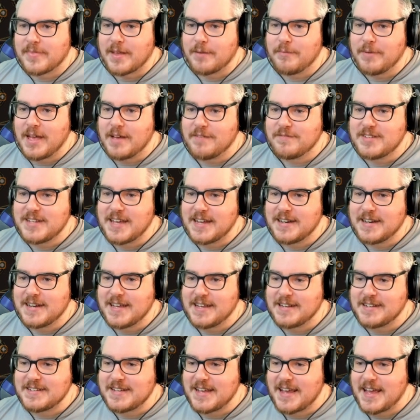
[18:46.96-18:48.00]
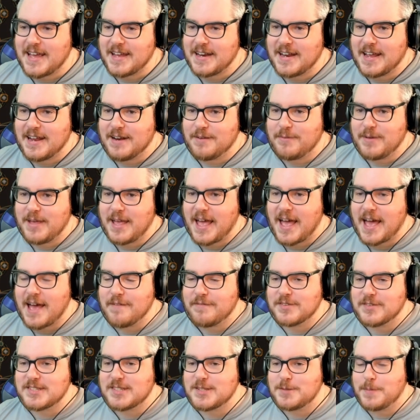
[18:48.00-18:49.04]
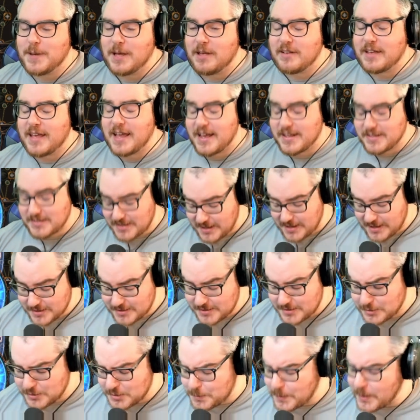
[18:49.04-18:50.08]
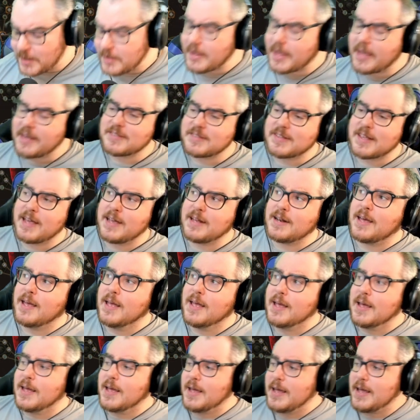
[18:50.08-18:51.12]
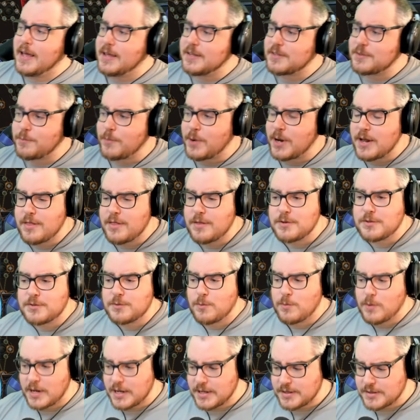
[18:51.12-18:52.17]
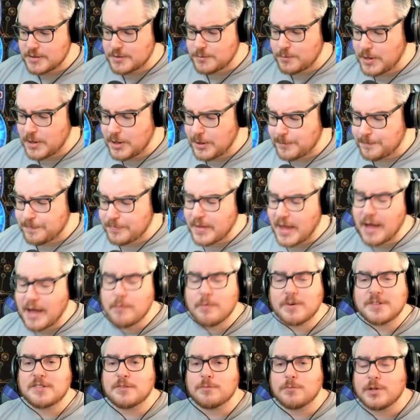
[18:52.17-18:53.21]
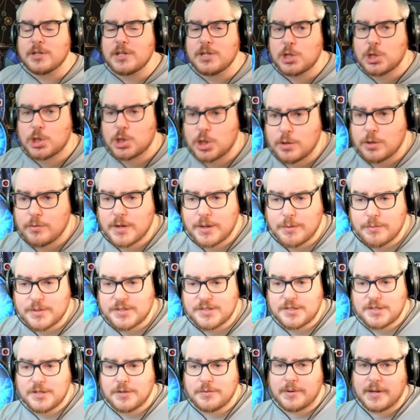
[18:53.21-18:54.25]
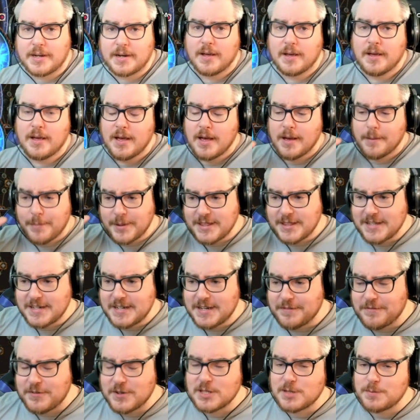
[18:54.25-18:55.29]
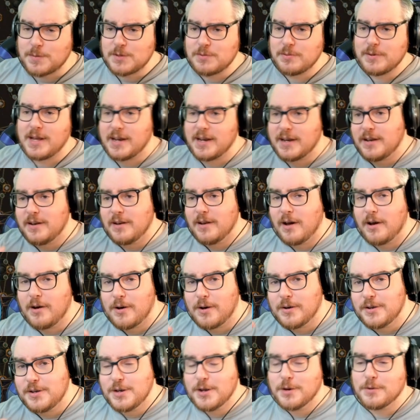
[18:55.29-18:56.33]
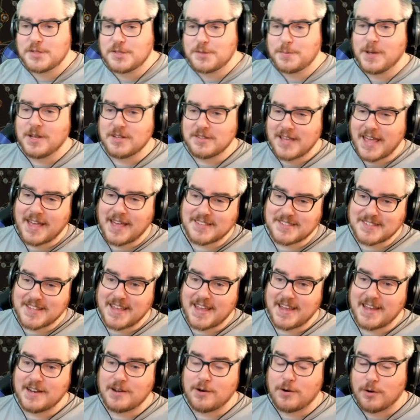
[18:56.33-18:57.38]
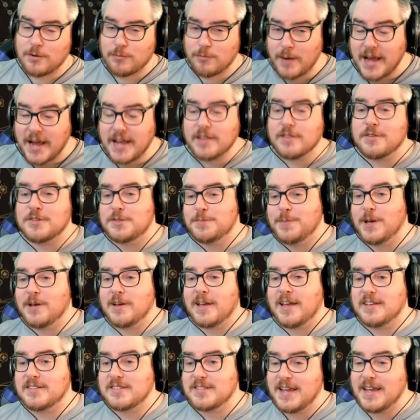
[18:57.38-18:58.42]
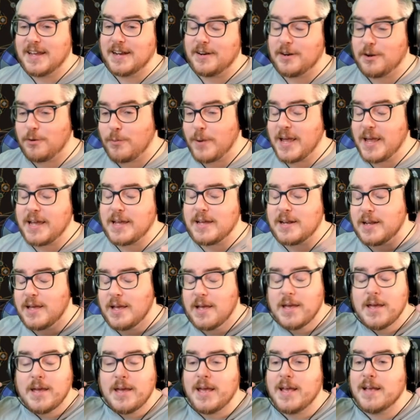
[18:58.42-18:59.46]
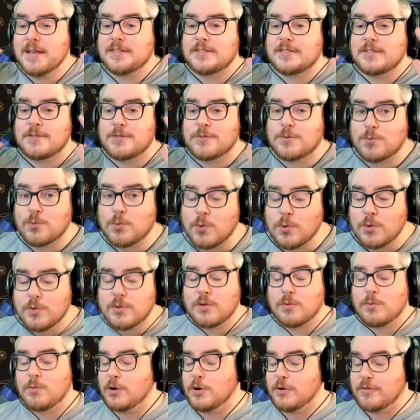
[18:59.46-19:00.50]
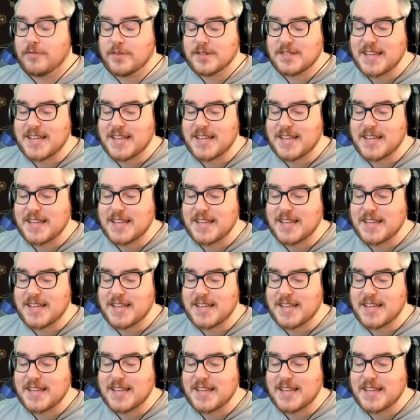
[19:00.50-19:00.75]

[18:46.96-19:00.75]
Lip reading: We have Detonate Dead, and we have Spell Cascade. So Spell Cascade is one of those ones where I wasn't really sure what it was doing. But the difference between no Spell Cascade or regular Spell Cascade and Awaken is through the roof. It's